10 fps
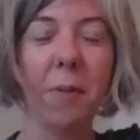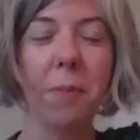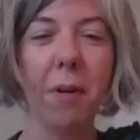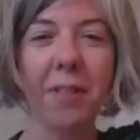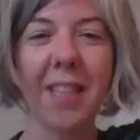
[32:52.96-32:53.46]

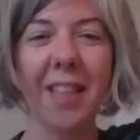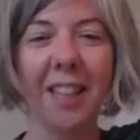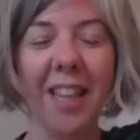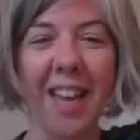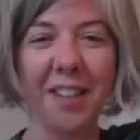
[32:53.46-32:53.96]
post the
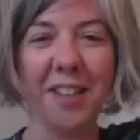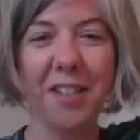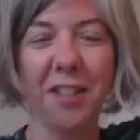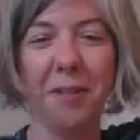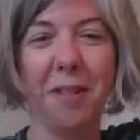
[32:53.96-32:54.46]
link
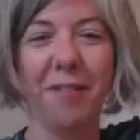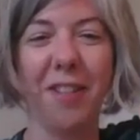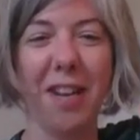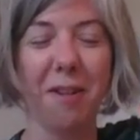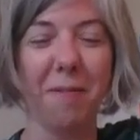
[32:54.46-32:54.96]
to the
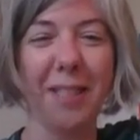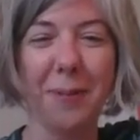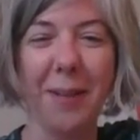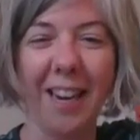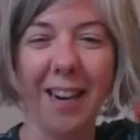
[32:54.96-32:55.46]
video once we
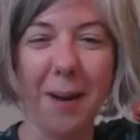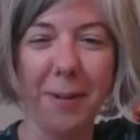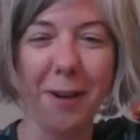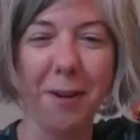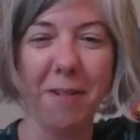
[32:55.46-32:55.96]
get it up
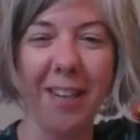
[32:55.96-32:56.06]
and going.